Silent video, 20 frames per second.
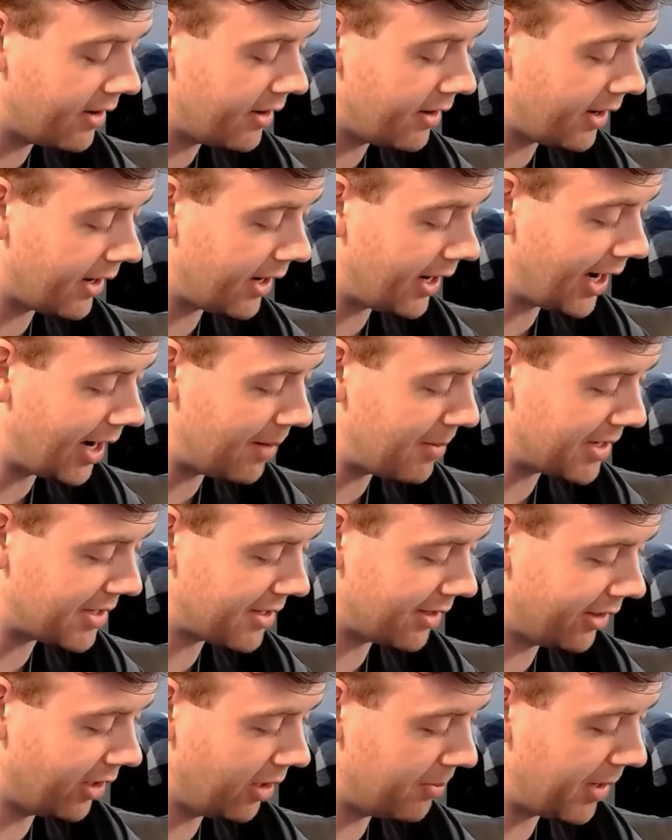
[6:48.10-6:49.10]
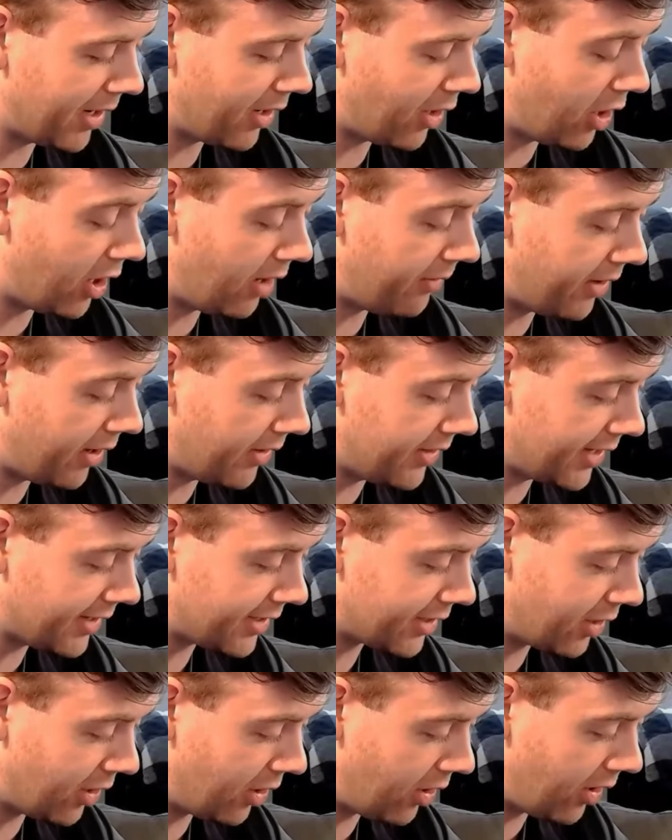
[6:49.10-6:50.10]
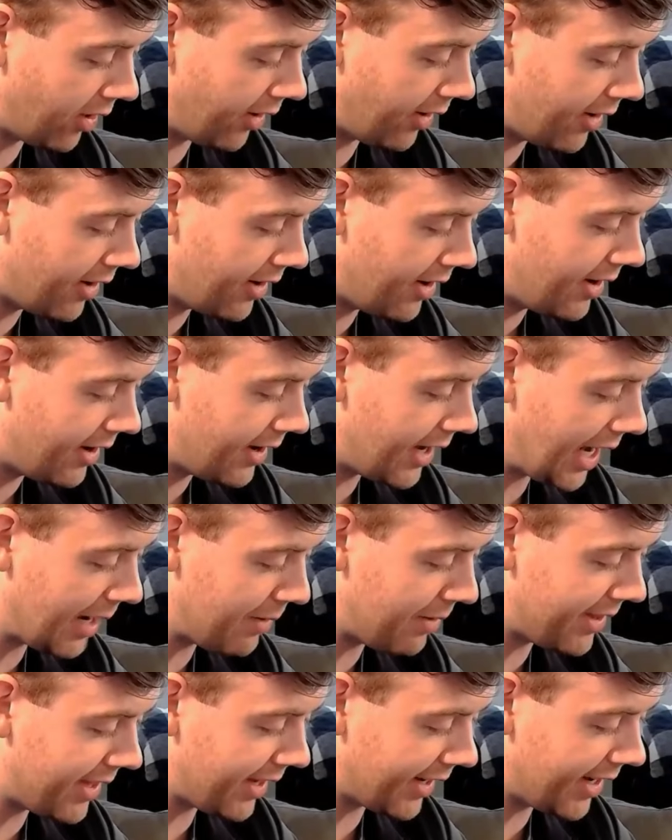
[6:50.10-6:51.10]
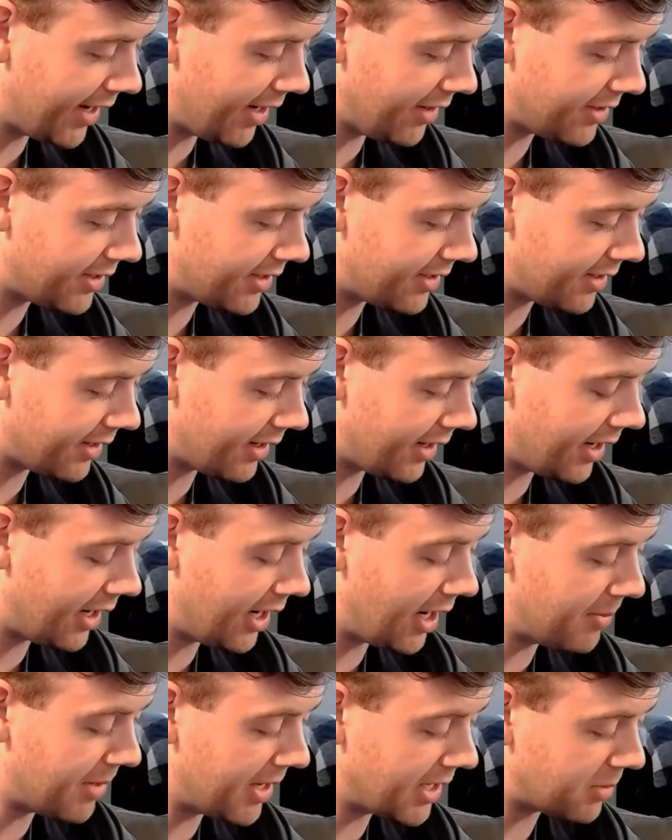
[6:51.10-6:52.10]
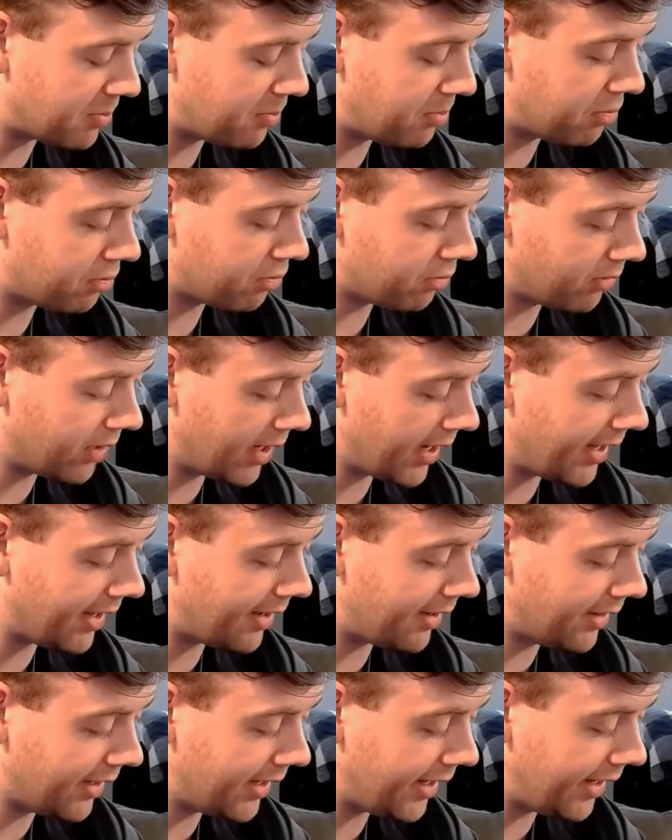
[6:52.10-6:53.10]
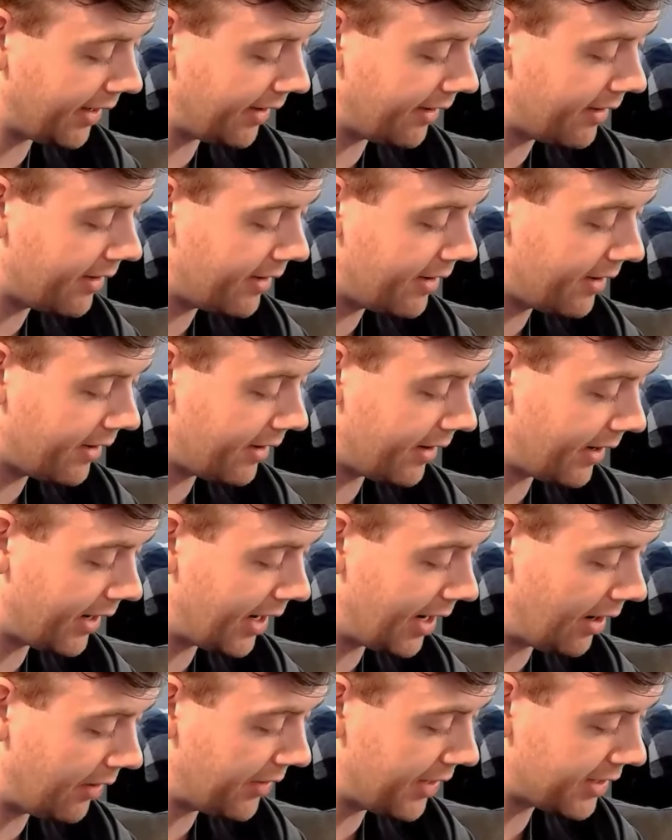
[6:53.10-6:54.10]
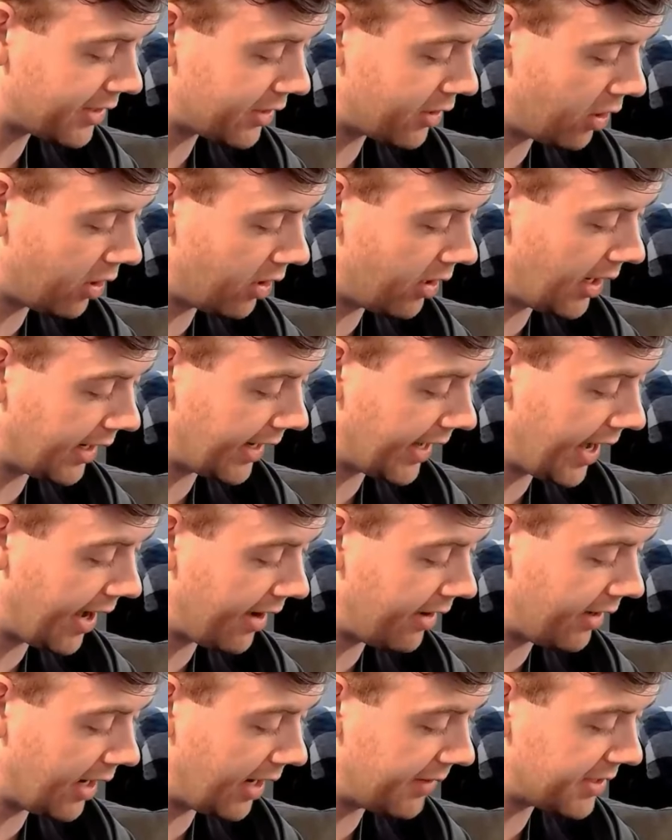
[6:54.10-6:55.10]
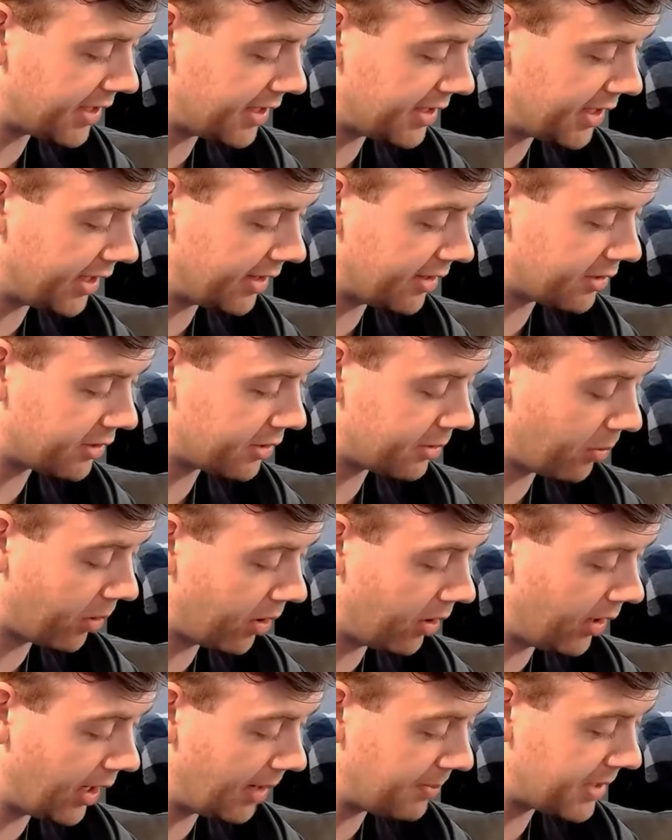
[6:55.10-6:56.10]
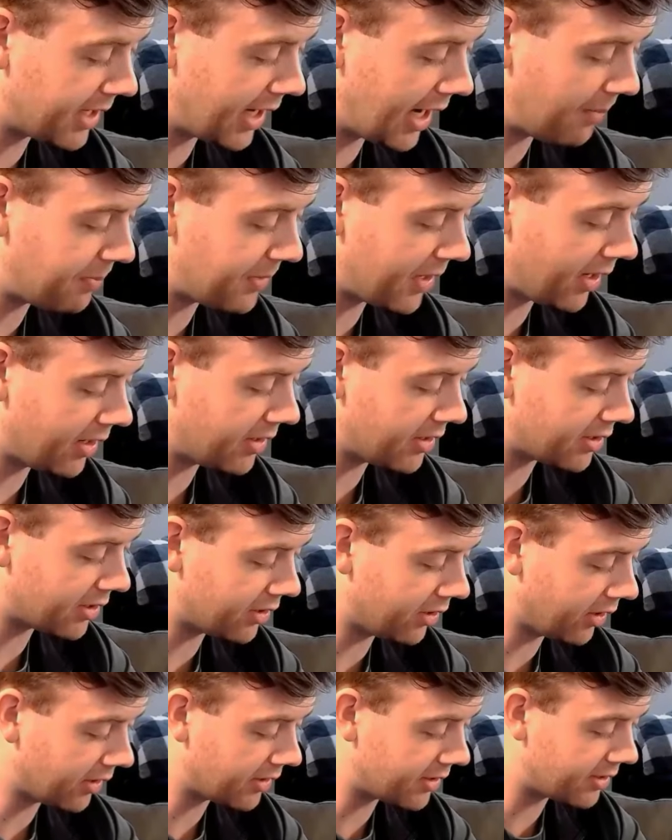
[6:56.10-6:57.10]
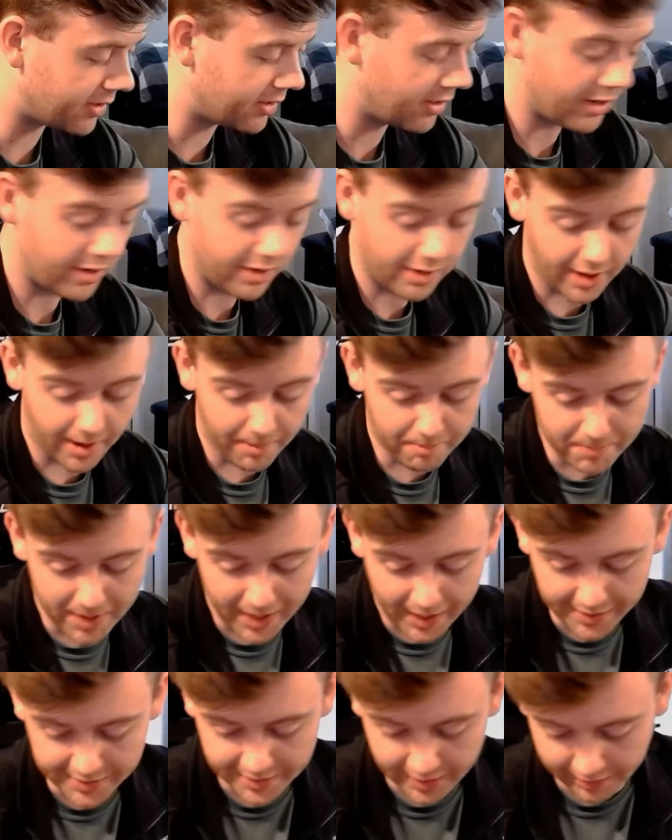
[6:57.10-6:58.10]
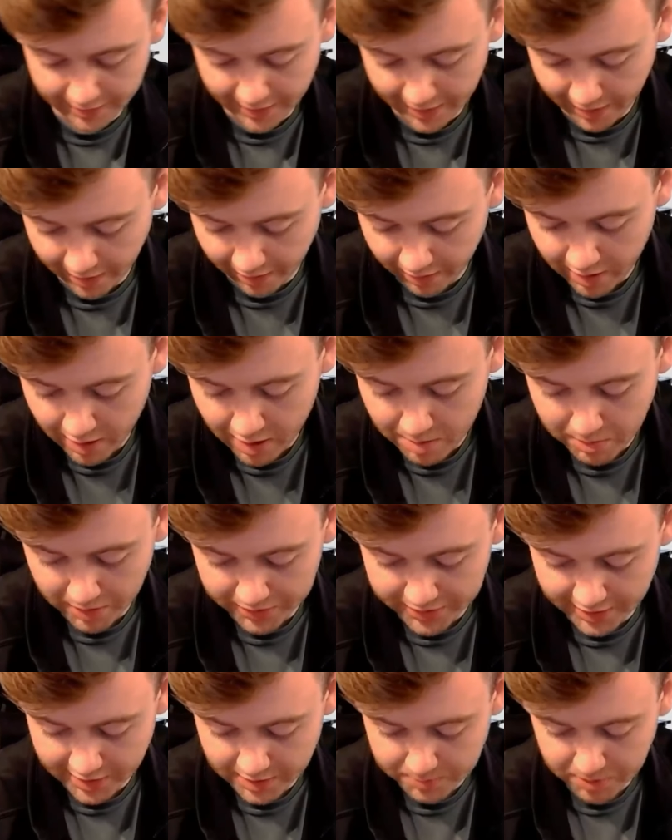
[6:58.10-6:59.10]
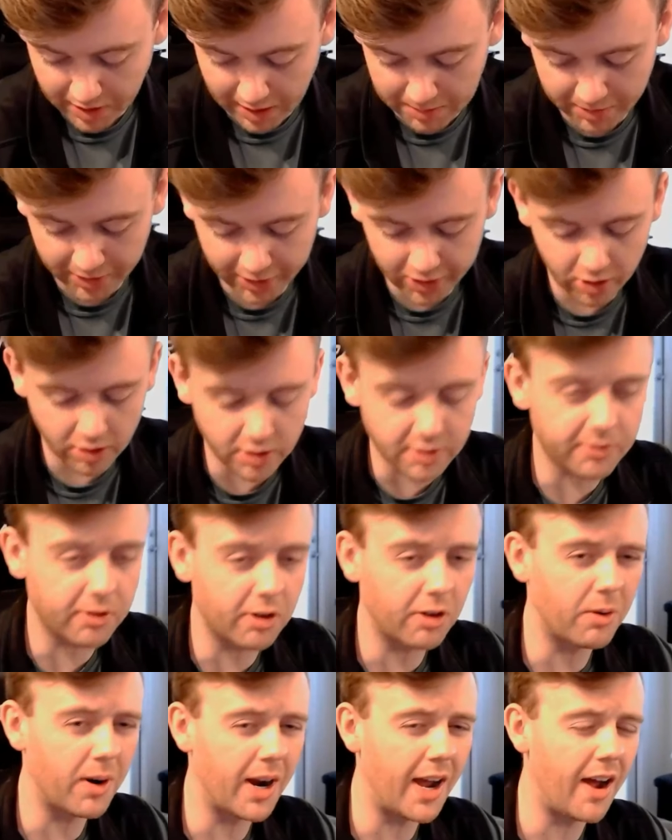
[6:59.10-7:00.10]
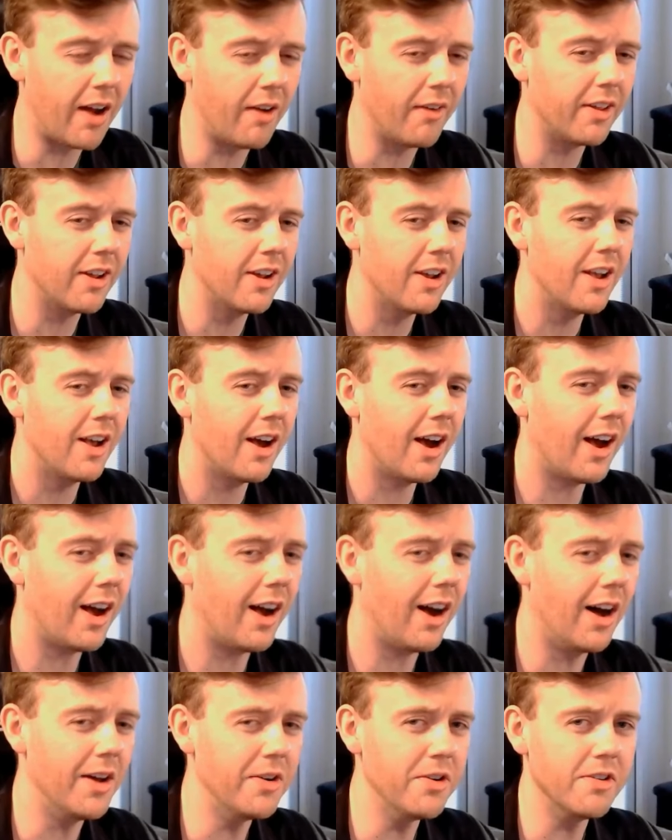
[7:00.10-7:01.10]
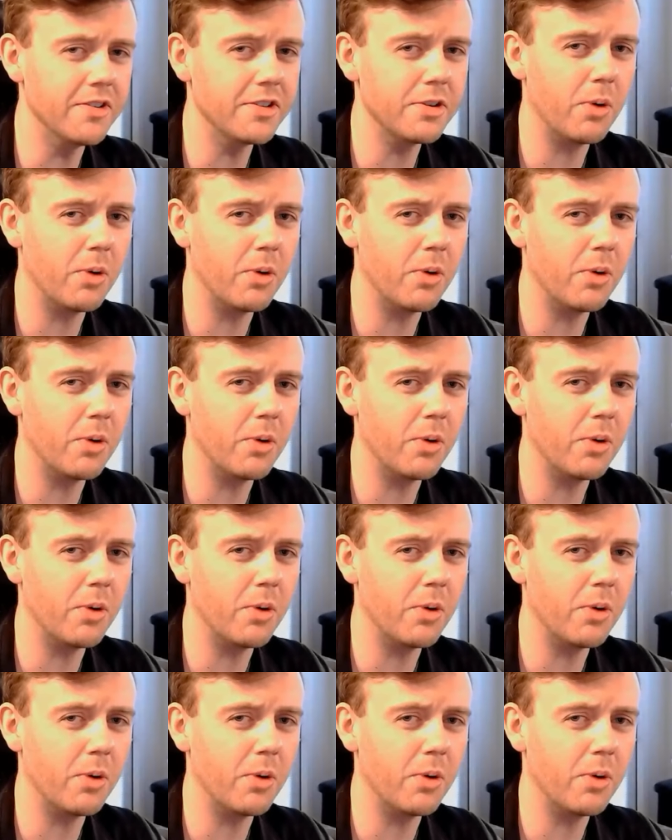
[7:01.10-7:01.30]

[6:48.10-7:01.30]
is a little bit off on this card. Everything else is pretty clean on this card. Again, you obviously see the swirl up top there. Just looks amazing there. But this probably goes for around $100 to